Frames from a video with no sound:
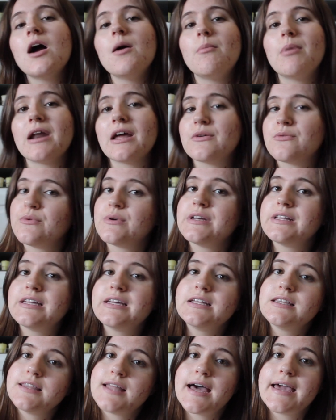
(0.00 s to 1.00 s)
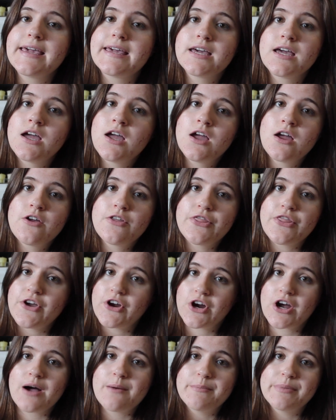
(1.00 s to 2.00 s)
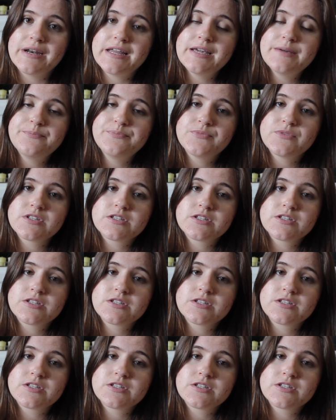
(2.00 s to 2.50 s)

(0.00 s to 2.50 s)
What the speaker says: but I really like their company.